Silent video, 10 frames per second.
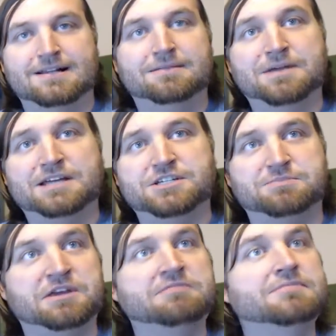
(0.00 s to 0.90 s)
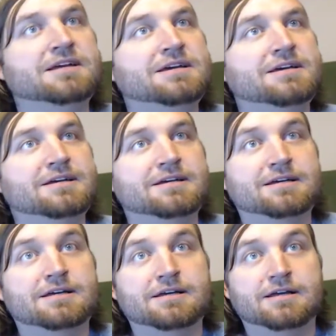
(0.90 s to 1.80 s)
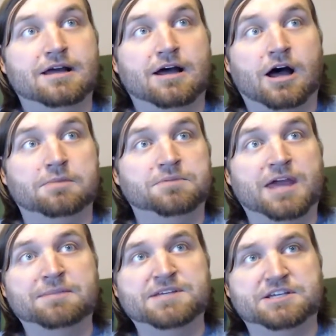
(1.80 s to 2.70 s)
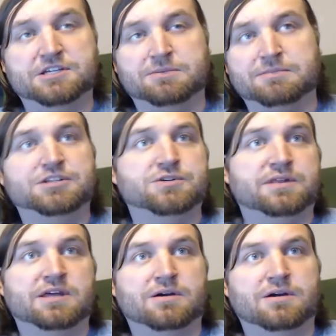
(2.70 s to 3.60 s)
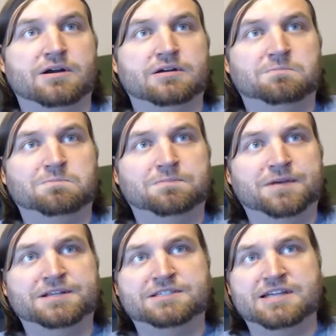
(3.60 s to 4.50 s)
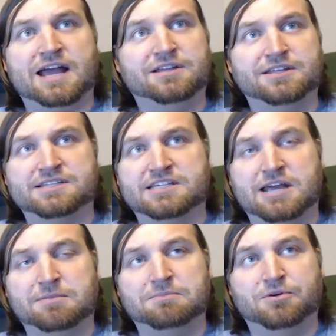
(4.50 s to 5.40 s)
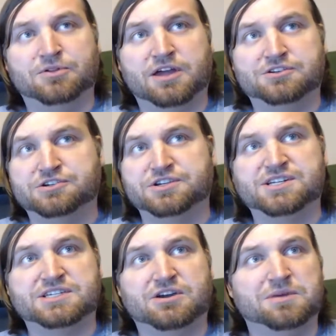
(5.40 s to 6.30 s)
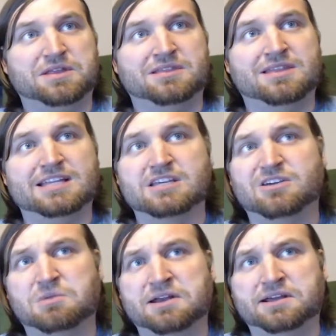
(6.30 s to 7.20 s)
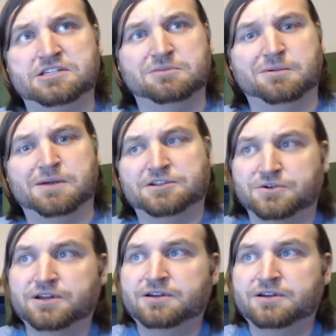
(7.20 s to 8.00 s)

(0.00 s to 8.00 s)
But that's just me. Games like Super Metroid, though, are exactly the same in both countries. So, I mean, that's a good way to get Super Metroid.